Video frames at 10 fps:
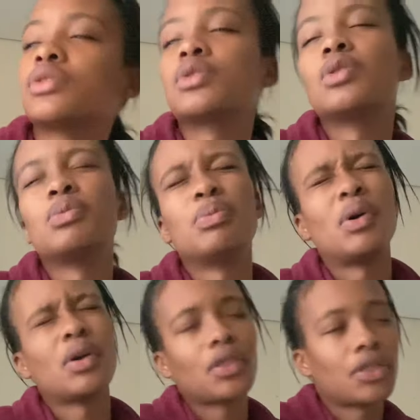to go
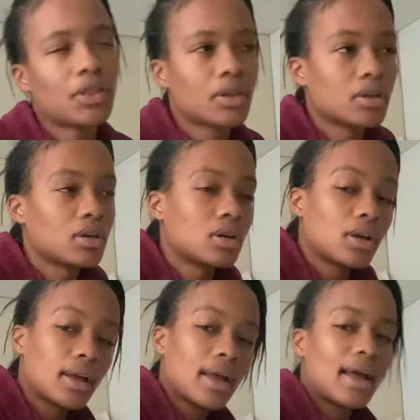bath.
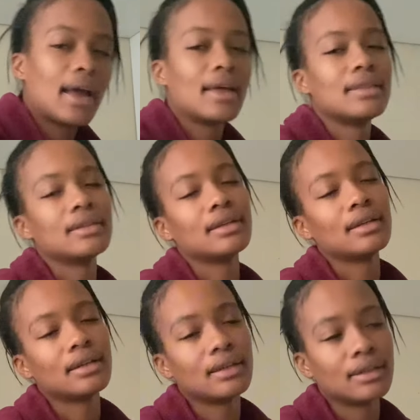And
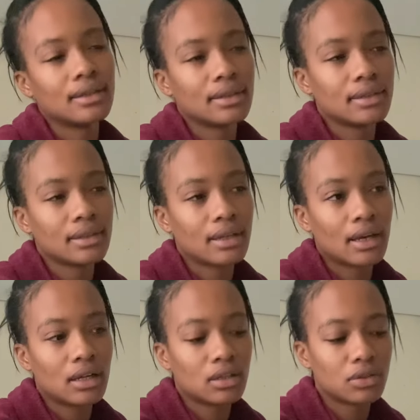then
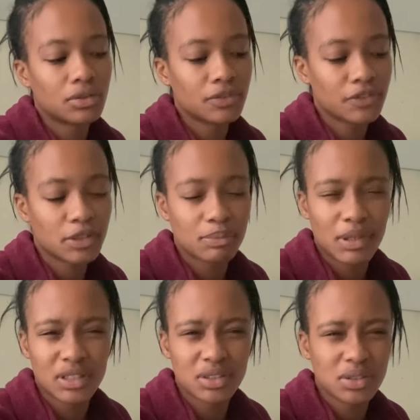I'll revert
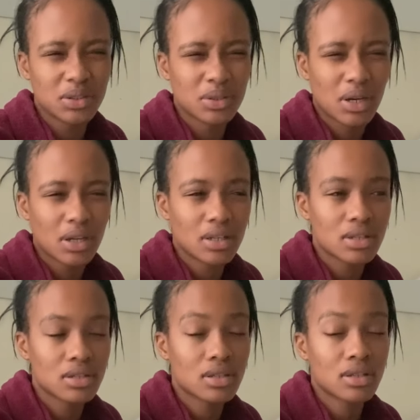back to you
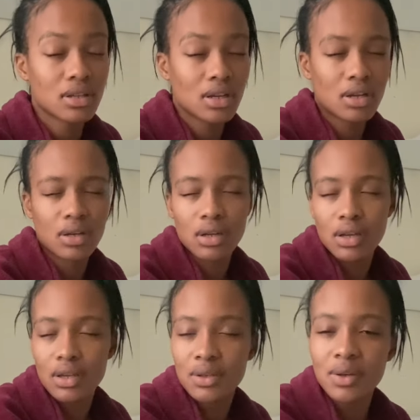guys.
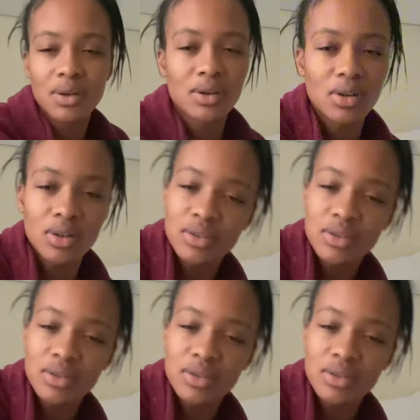Yeah, can't